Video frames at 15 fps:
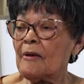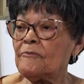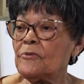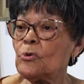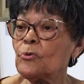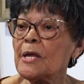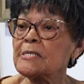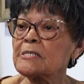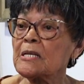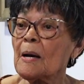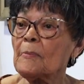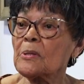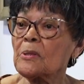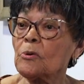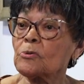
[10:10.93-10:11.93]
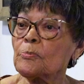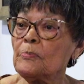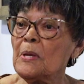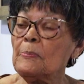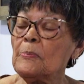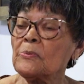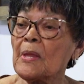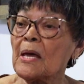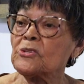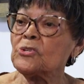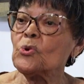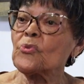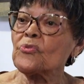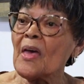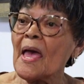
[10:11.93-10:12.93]
if you get some of those people
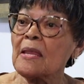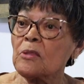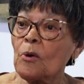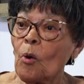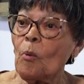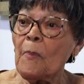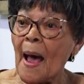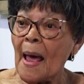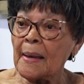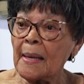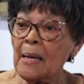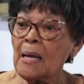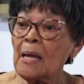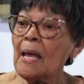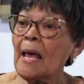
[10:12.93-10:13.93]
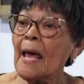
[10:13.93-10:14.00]
that you think nobody,